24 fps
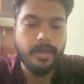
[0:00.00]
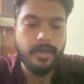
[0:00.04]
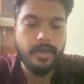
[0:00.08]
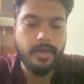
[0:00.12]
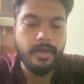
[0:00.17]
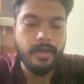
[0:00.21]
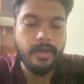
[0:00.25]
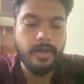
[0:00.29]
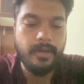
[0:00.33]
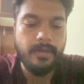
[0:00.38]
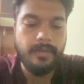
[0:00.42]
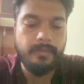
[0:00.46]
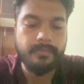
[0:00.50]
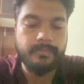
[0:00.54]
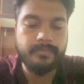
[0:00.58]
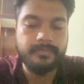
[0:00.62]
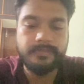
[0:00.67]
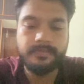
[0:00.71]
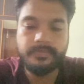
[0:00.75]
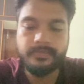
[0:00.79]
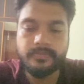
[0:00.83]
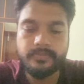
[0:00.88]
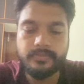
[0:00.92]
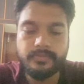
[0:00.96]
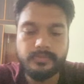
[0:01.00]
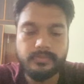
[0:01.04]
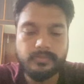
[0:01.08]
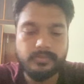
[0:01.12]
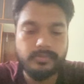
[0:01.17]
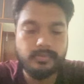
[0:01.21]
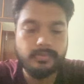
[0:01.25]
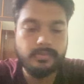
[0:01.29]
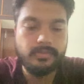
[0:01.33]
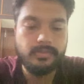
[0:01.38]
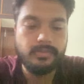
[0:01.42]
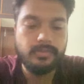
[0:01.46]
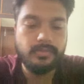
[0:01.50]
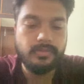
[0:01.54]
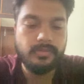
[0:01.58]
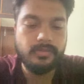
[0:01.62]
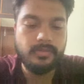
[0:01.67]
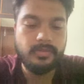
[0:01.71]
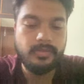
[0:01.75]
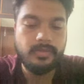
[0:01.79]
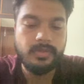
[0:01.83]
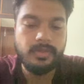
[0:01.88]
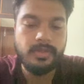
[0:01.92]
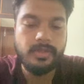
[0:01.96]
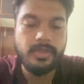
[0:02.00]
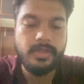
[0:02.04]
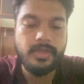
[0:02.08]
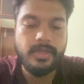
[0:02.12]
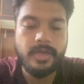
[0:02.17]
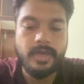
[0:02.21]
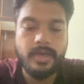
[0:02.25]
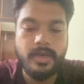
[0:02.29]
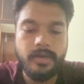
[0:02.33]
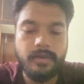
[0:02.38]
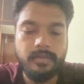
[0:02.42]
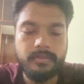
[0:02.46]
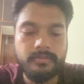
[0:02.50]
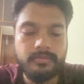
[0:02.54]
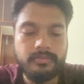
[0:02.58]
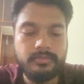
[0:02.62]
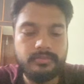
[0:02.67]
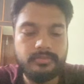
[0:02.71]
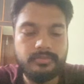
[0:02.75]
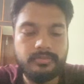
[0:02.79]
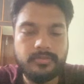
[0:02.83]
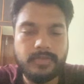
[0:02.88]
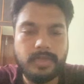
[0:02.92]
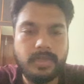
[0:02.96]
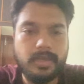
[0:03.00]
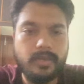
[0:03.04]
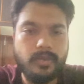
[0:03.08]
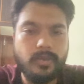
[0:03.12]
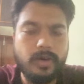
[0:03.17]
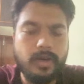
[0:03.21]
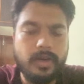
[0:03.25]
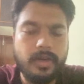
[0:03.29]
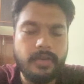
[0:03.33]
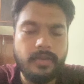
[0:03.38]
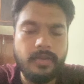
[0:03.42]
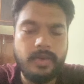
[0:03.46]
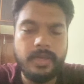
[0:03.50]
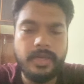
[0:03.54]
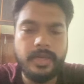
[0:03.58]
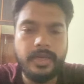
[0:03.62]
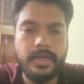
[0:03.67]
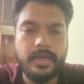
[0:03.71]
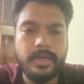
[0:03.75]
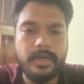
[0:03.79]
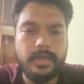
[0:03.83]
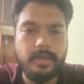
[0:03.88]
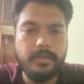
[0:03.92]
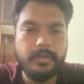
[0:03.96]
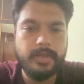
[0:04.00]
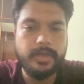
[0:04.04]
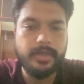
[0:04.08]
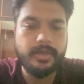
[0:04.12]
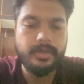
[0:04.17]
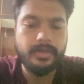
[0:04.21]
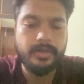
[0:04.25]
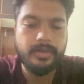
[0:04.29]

um yeah, what I can name it?